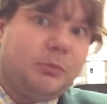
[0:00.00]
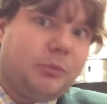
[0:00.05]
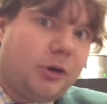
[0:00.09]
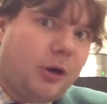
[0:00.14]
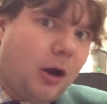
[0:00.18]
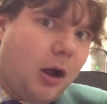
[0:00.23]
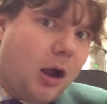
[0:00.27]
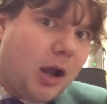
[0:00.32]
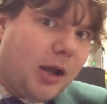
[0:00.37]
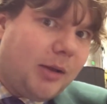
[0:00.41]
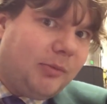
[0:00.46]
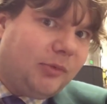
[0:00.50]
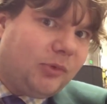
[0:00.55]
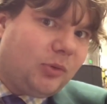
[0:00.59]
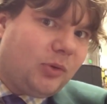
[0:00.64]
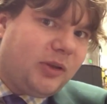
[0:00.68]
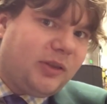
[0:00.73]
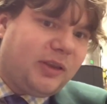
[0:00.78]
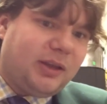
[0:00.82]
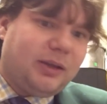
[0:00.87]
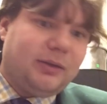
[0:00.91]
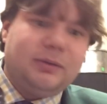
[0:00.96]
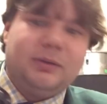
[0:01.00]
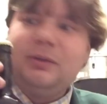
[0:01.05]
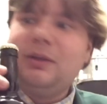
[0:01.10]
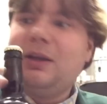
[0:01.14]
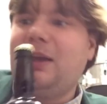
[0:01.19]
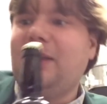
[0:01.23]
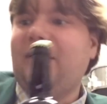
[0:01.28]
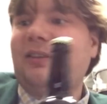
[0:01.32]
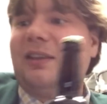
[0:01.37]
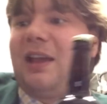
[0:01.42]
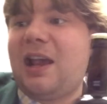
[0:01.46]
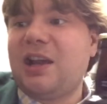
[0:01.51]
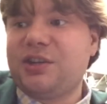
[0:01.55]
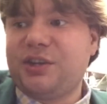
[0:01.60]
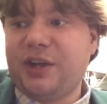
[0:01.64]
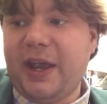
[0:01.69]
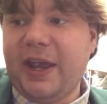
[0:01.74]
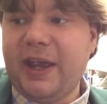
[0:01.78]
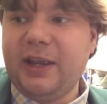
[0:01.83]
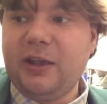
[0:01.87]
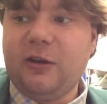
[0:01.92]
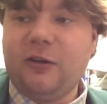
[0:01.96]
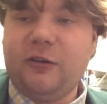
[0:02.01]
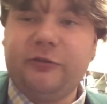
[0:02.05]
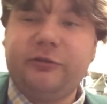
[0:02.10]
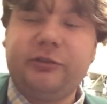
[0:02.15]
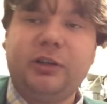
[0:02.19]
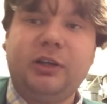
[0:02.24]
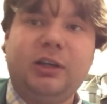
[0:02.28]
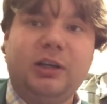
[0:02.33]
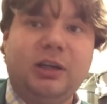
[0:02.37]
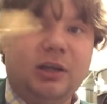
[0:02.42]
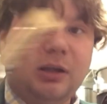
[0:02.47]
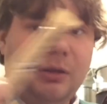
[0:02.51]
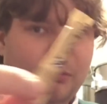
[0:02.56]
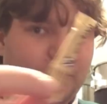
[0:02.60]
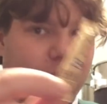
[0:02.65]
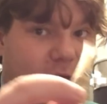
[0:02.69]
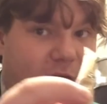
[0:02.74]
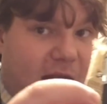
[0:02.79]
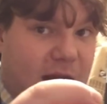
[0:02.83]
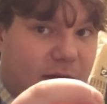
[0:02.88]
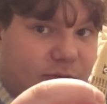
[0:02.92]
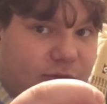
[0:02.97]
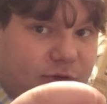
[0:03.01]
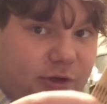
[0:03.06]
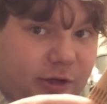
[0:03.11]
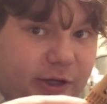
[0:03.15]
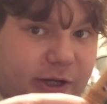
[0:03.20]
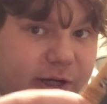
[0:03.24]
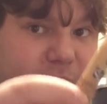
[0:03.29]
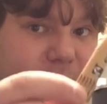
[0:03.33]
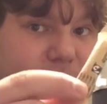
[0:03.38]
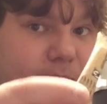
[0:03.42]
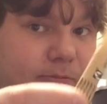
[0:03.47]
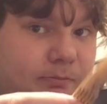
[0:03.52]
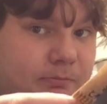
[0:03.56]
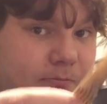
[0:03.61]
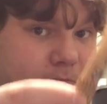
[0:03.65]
primed with a sachet of brown sugar.